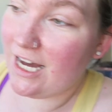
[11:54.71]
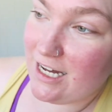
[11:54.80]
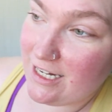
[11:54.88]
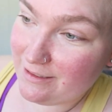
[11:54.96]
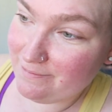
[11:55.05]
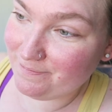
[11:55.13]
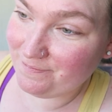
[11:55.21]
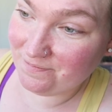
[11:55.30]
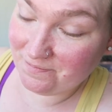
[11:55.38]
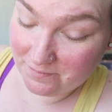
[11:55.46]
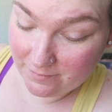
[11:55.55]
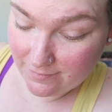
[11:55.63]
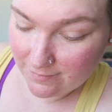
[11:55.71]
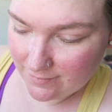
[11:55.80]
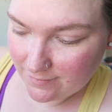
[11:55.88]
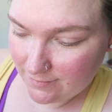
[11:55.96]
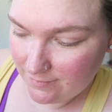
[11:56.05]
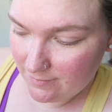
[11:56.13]
Um,
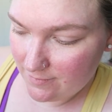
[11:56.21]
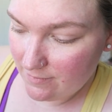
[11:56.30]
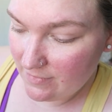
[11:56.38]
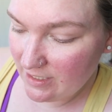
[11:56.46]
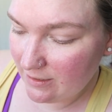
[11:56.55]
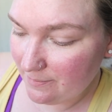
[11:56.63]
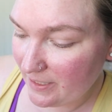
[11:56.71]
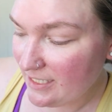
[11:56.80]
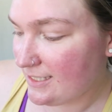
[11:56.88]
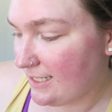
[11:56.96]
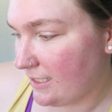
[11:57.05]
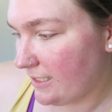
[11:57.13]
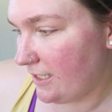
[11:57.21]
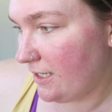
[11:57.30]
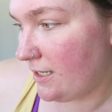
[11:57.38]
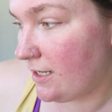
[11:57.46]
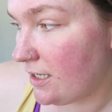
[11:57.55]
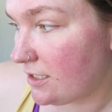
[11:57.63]
basically,
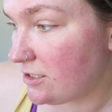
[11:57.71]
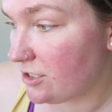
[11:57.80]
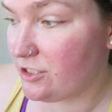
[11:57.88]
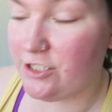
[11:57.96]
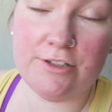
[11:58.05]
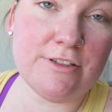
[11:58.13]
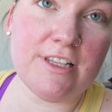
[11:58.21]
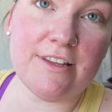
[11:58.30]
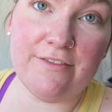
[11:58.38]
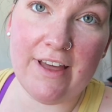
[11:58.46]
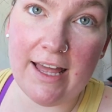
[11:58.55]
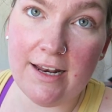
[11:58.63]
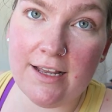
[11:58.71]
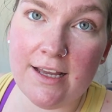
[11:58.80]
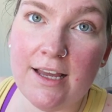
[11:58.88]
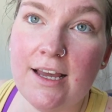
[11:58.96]
took Jude to the vet.